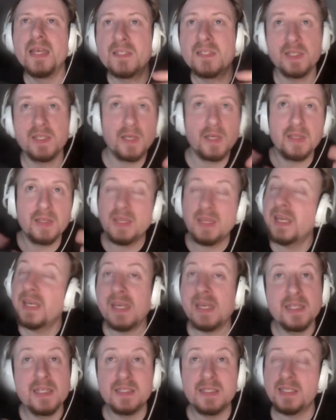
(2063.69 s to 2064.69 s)
He's like, I
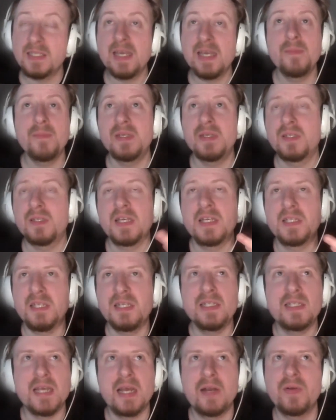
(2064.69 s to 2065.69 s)
think it's him.
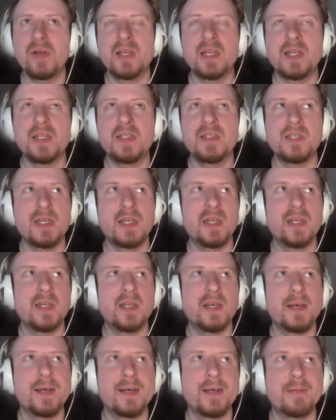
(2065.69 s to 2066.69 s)
He's in Derek, and he's
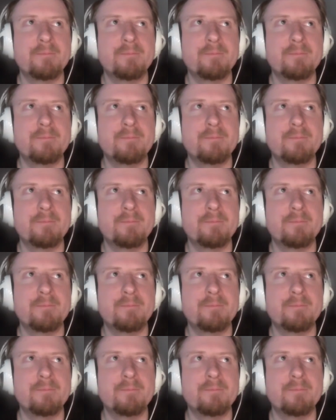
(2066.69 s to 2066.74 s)
in.